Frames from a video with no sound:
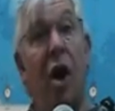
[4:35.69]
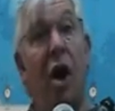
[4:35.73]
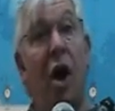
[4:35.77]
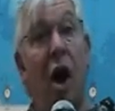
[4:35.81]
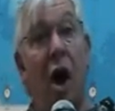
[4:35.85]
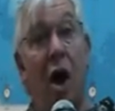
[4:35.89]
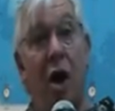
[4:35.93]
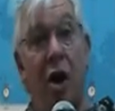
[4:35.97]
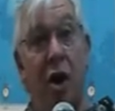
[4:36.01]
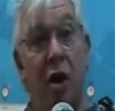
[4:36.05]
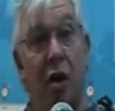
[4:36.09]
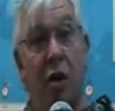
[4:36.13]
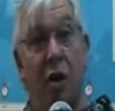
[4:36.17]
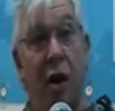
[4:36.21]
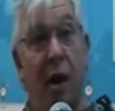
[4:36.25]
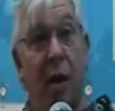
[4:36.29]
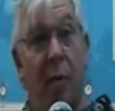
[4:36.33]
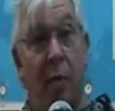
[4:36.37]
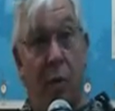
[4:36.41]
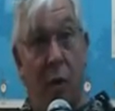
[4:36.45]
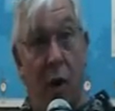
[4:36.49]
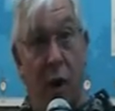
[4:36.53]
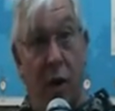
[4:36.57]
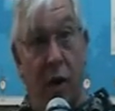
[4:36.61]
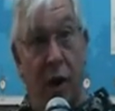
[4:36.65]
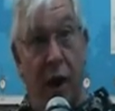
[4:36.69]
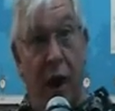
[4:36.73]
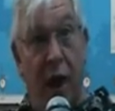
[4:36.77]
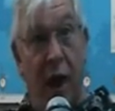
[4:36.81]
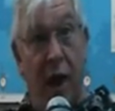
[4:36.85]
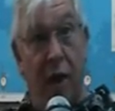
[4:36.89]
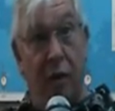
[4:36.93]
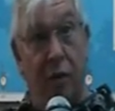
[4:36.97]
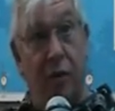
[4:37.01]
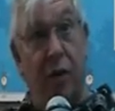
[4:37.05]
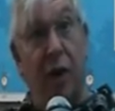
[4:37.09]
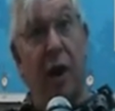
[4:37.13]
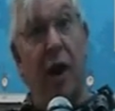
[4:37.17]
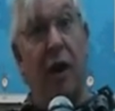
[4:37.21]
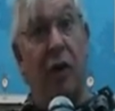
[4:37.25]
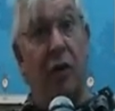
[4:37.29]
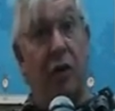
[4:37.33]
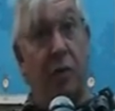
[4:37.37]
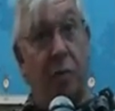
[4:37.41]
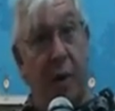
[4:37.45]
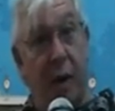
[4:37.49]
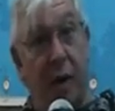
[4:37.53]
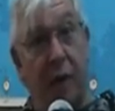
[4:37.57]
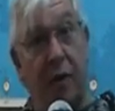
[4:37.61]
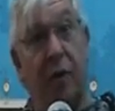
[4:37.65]
an internet broadcast and
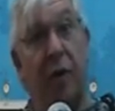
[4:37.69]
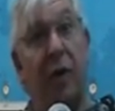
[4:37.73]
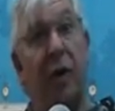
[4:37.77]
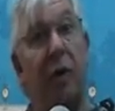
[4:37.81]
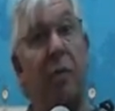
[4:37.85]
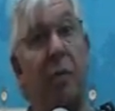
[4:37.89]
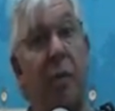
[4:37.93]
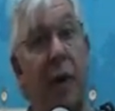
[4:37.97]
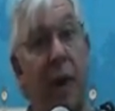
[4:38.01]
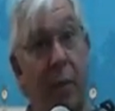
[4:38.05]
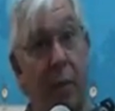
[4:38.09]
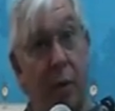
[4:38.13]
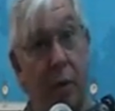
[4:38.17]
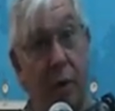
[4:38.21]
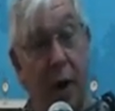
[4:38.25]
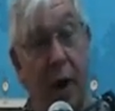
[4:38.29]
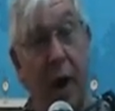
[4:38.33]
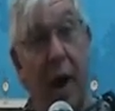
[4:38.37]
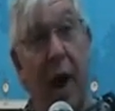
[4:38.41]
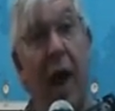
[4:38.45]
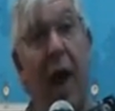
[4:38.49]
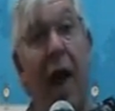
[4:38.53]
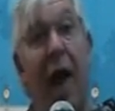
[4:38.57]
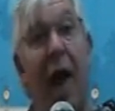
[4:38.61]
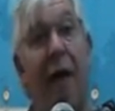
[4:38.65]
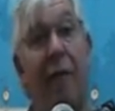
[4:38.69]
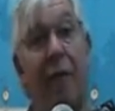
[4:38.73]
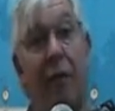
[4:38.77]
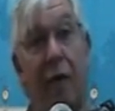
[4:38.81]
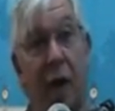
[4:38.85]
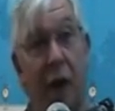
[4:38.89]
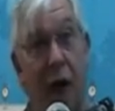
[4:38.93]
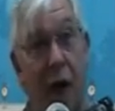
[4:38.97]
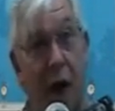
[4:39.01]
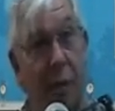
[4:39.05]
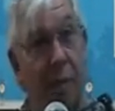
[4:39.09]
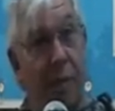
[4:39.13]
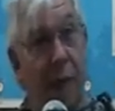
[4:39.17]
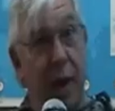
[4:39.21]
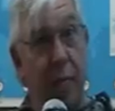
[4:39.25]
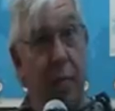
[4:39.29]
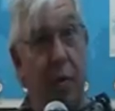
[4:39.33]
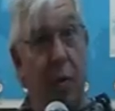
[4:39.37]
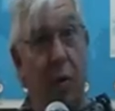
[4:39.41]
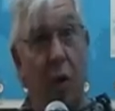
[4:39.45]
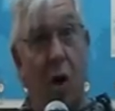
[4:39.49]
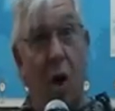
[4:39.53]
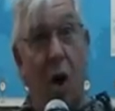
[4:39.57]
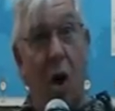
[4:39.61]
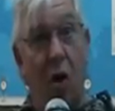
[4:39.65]
expect to be able to have a lot of
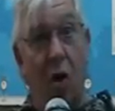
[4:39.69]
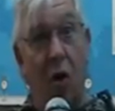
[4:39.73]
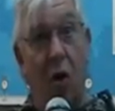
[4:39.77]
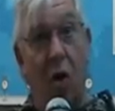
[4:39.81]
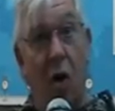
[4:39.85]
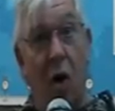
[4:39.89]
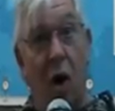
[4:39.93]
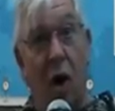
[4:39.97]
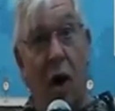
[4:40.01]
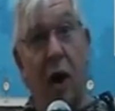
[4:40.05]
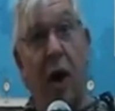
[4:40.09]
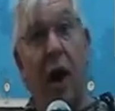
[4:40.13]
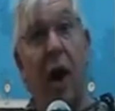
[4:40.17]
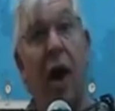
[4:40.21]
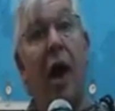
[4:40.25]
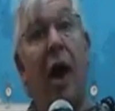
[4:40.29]
people log on